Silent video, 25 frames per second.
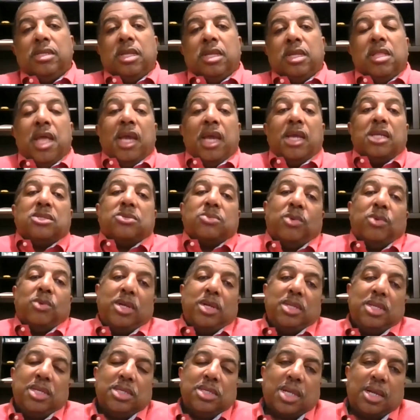The next
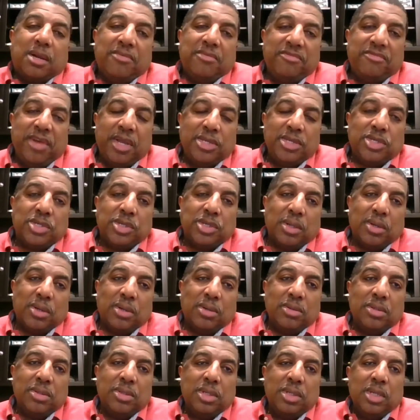one is
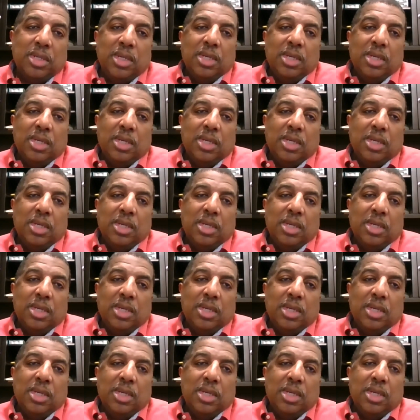conventional.